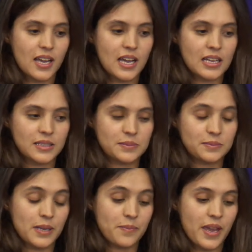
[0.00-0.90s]

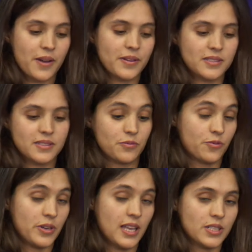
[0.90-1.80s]
my parents
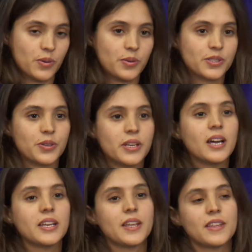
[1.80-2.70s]
realized what was going
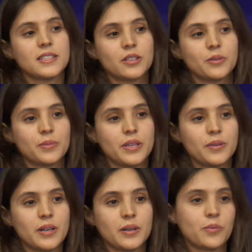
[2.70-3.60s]
on, and they told me,
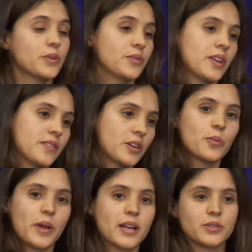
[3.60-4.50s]
we'll never go
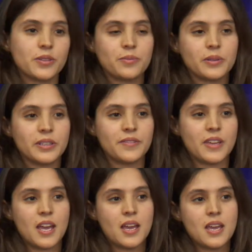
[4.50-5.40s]
back to
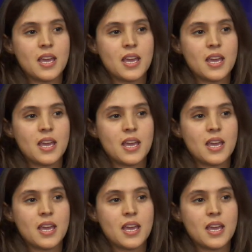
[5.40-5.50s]
Bolivia.